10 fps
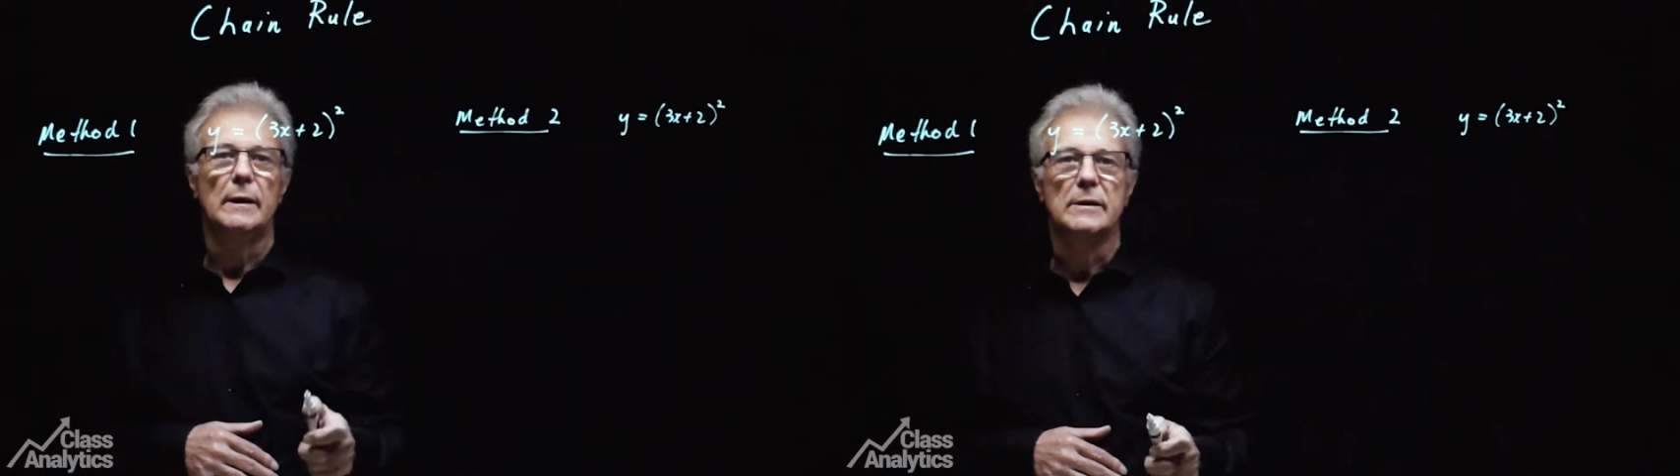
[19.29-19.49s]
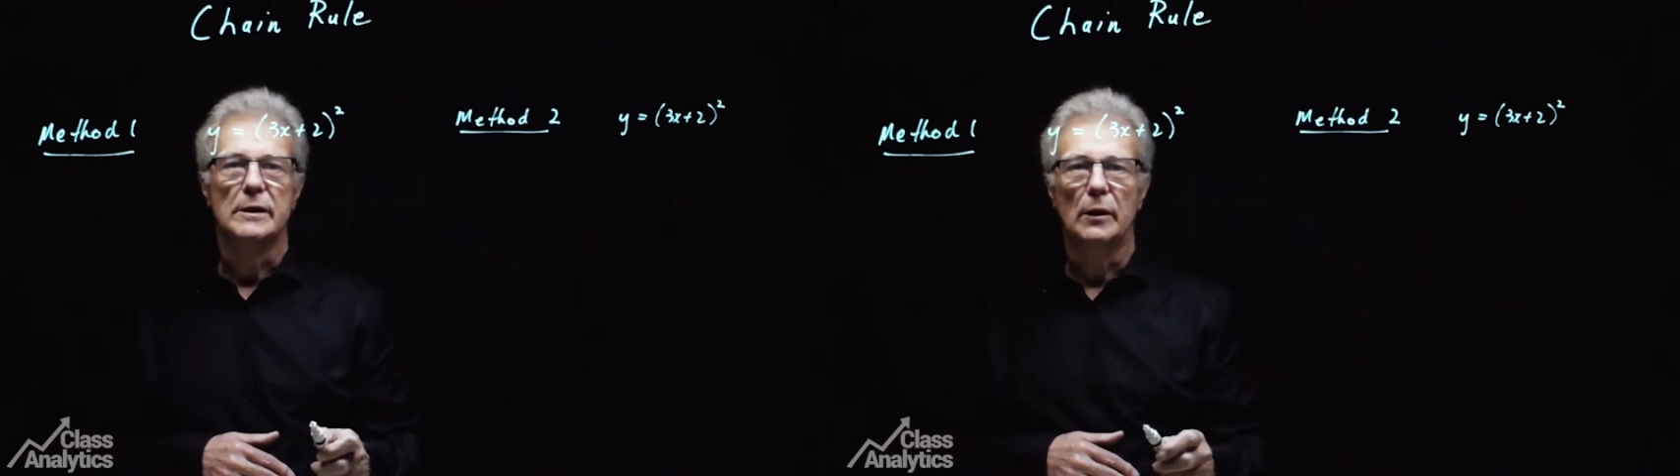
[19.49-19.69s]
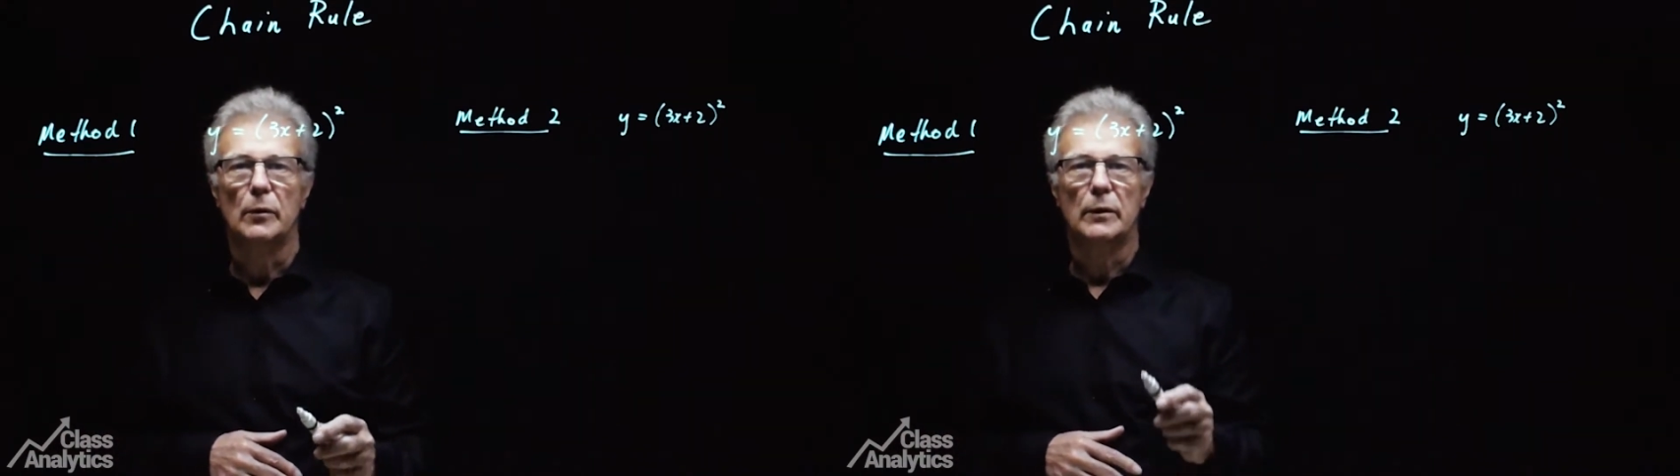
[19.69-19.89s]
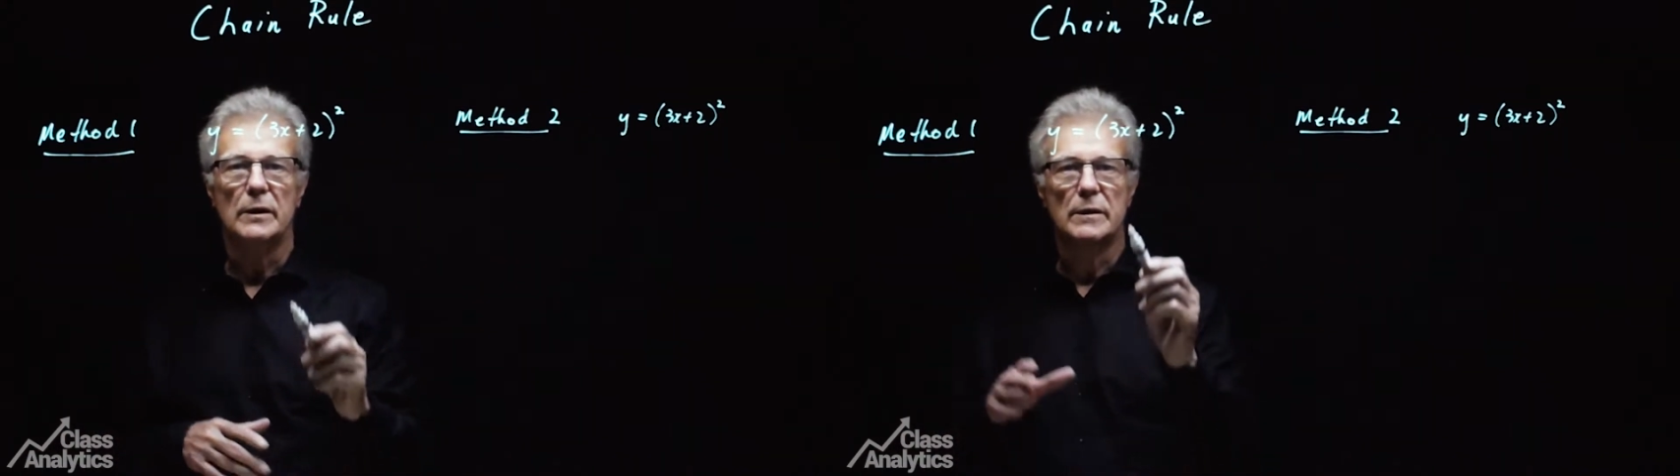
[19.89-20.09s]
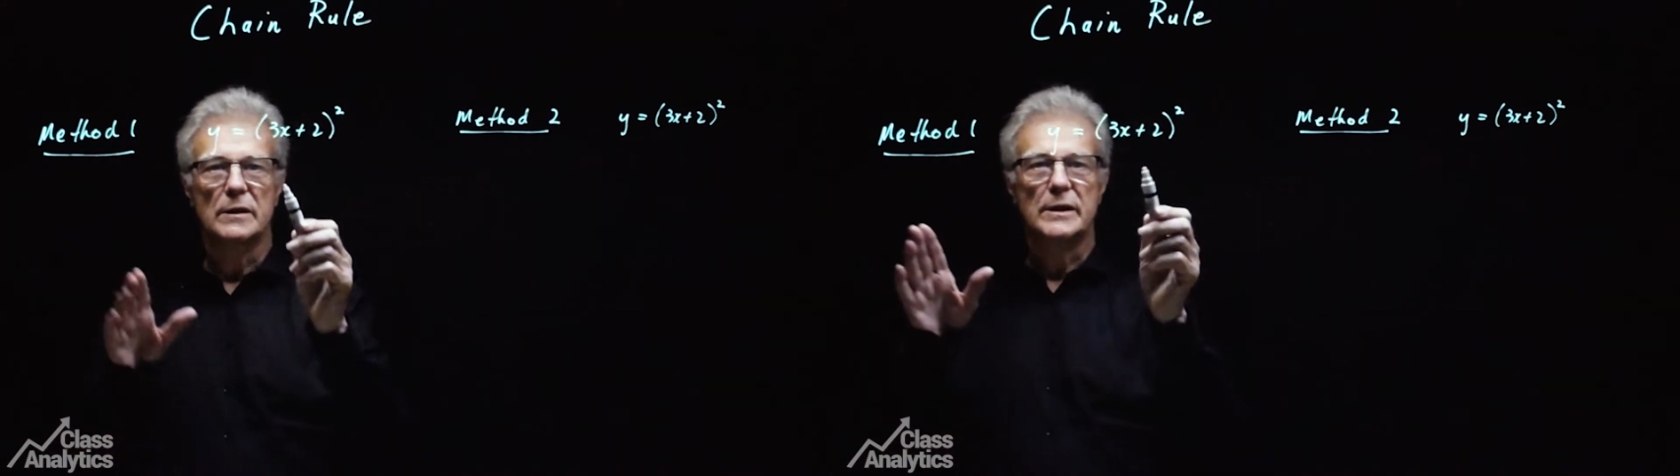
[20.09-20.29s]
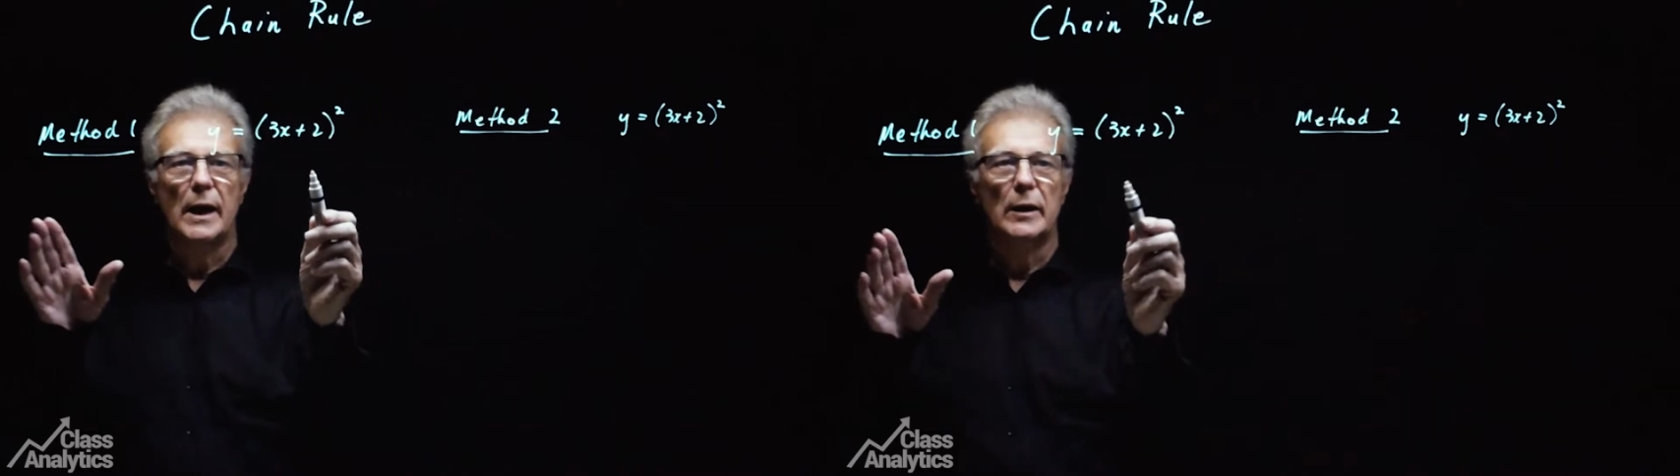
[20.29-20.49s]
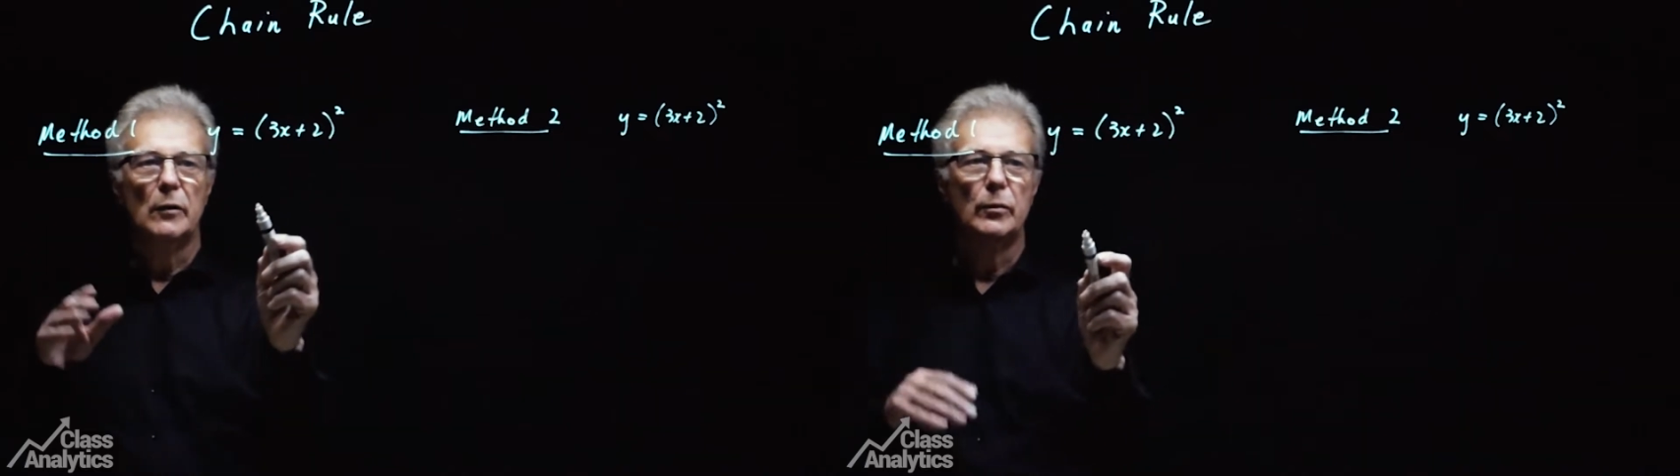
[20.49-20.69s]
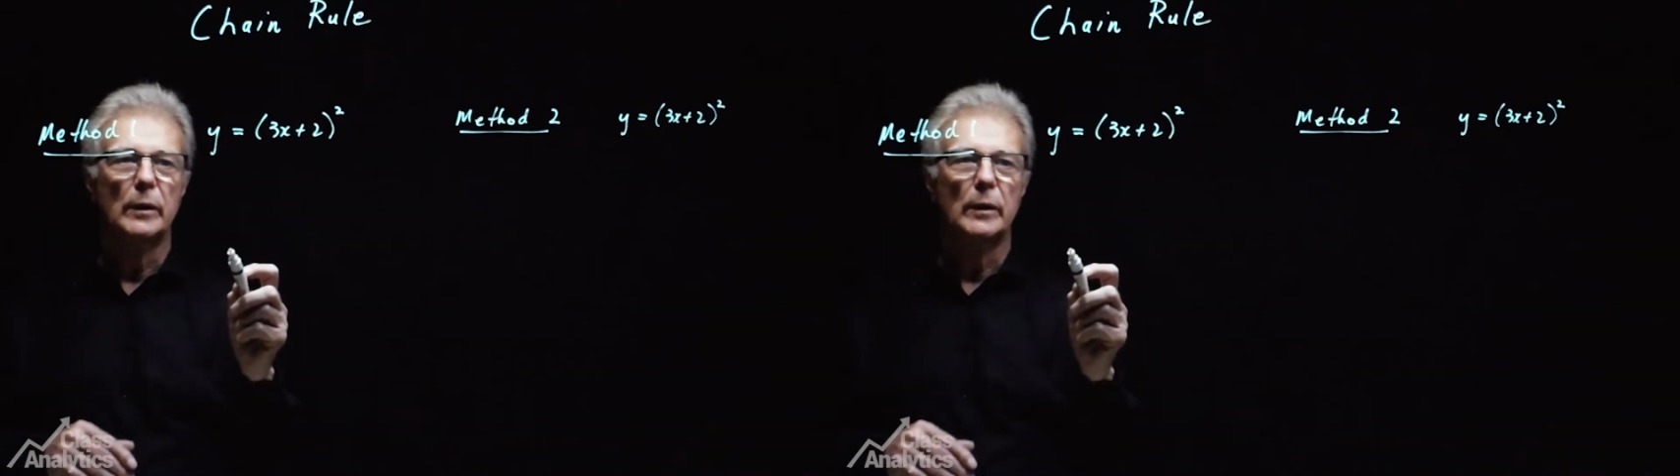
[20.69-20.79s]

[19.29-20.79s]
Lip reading: So to start off